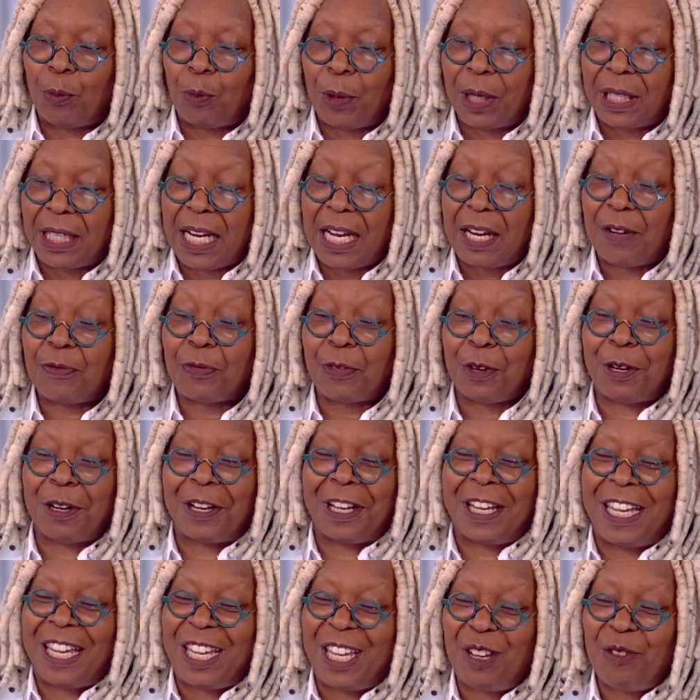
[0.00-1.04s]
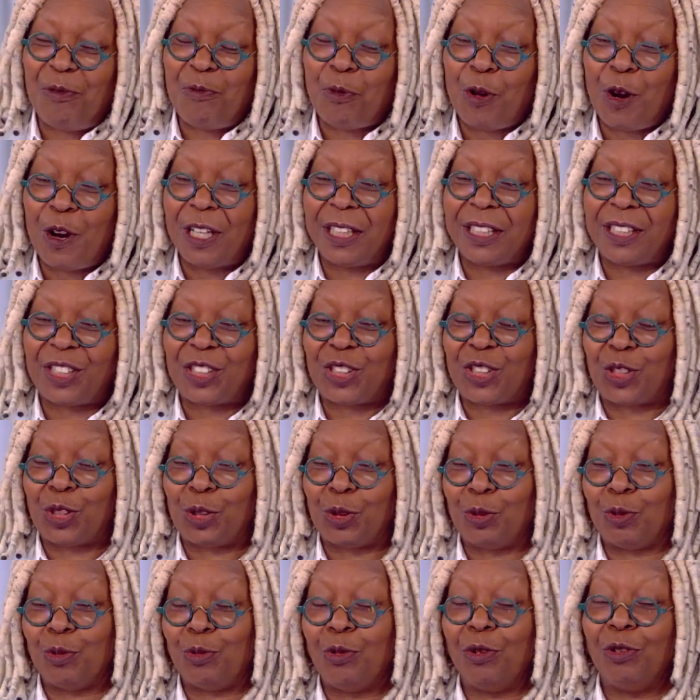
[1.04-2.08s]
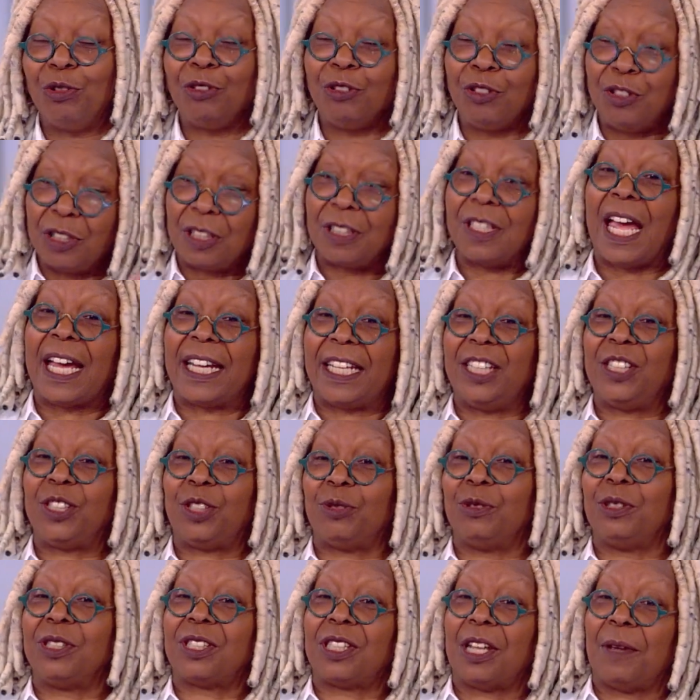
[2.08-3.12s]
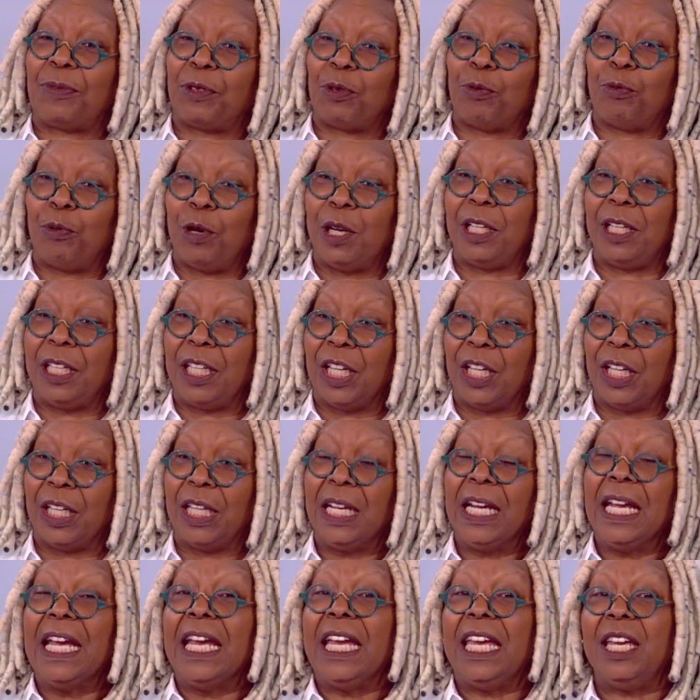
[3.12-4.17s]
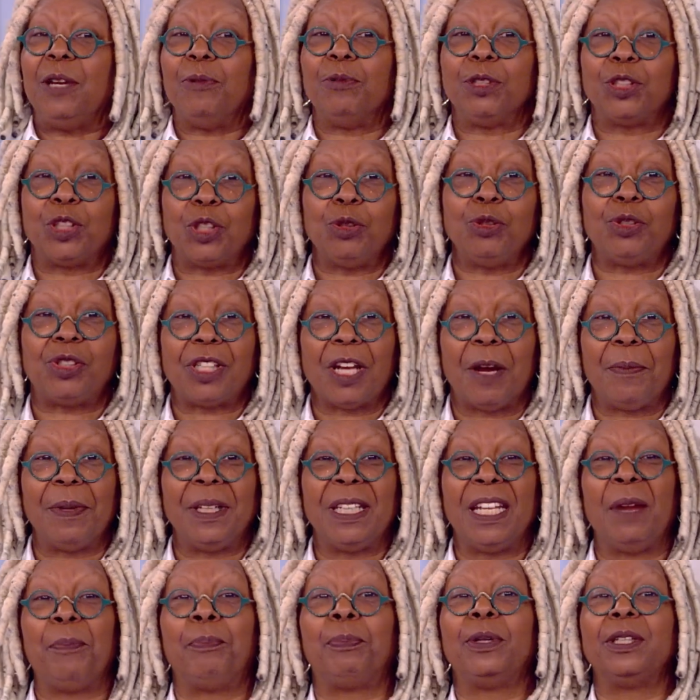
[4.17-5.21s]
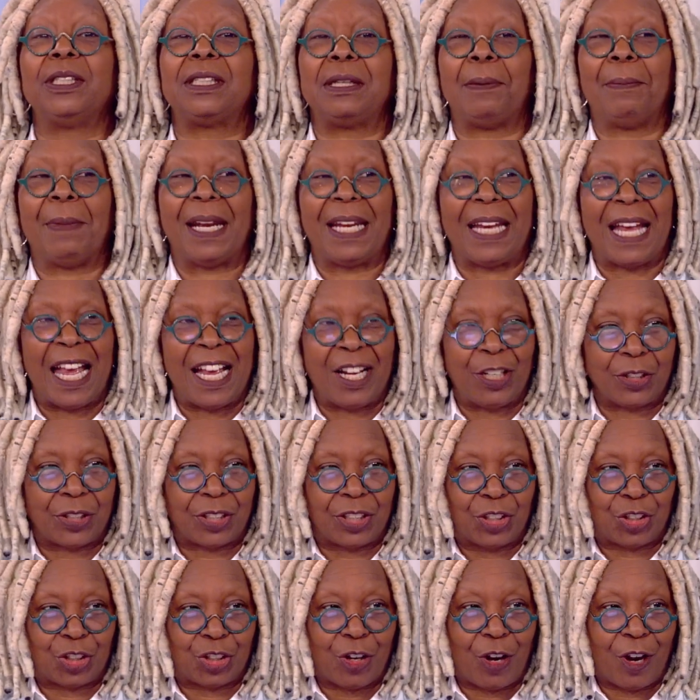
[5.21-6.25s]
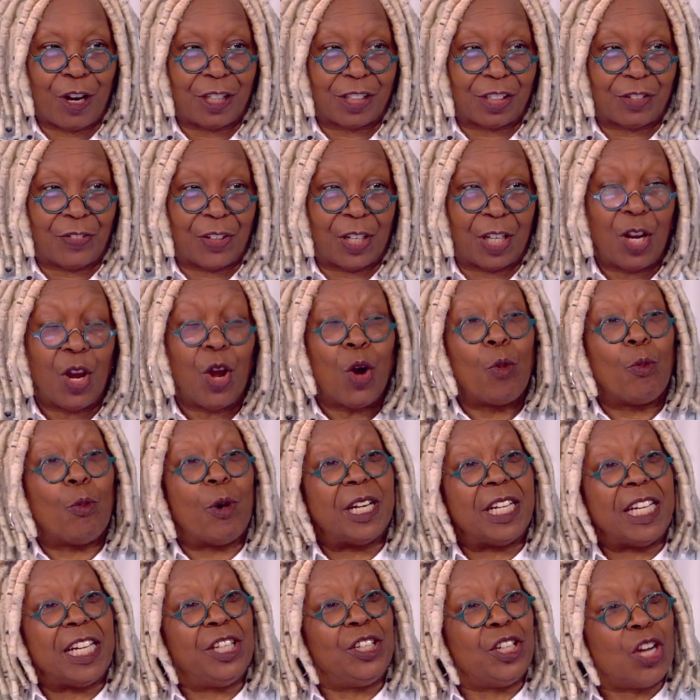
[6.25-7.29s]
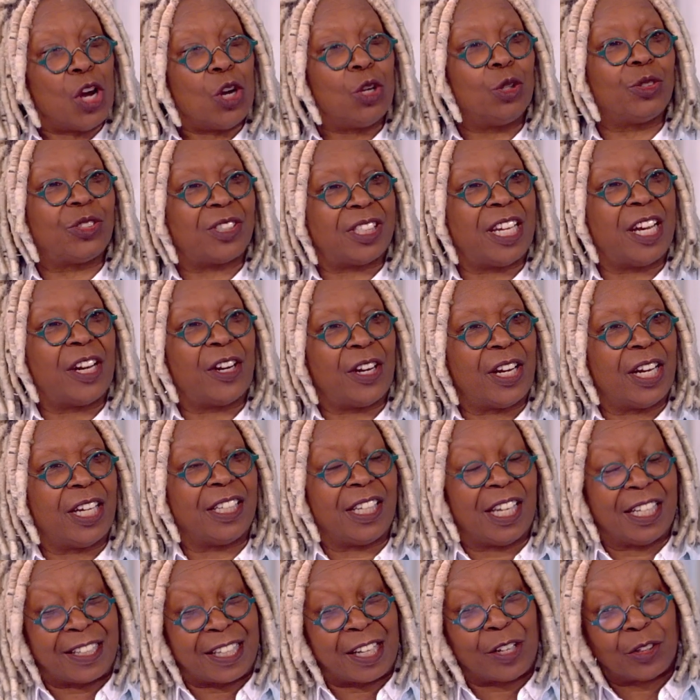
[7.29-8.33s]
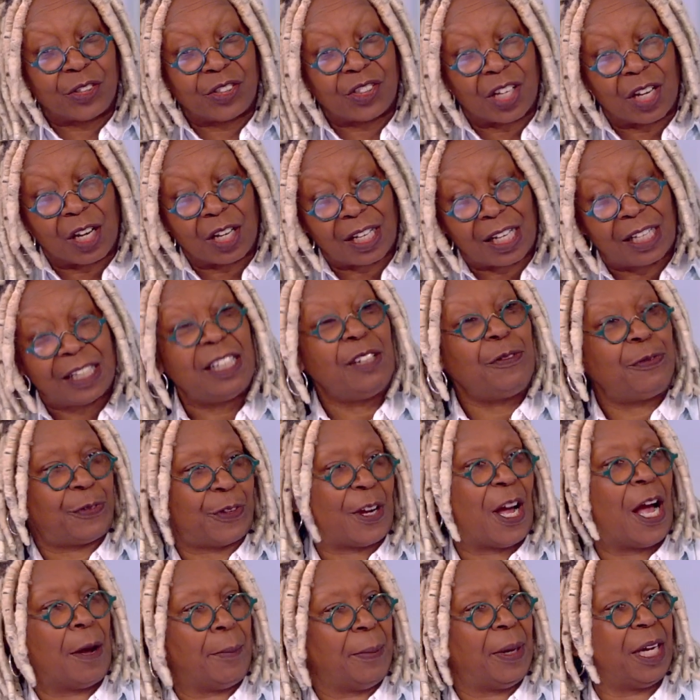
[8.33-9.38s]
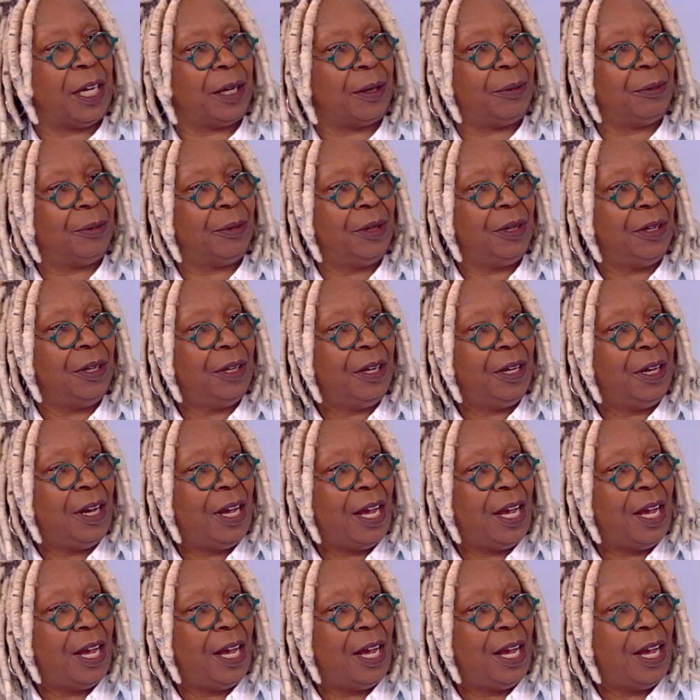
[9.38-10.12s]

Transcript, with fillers: whenever he wants to look like he's doing something really good, he will do something and then put somebody else in charge of it when he knows there uh, there's a cliff coming. Mm-hmm.